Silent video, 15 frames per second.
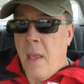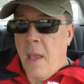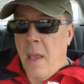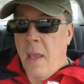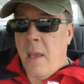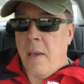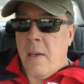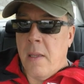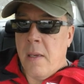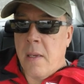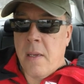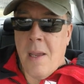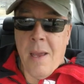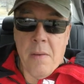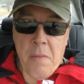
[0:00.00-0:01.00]
and
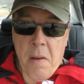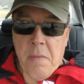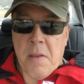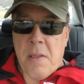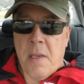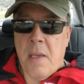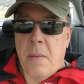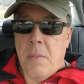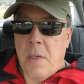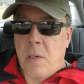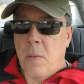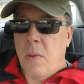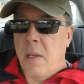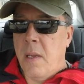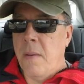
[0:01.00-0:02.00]
kind of everything in
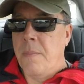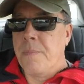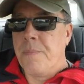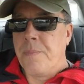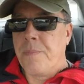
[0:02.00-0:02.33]
between.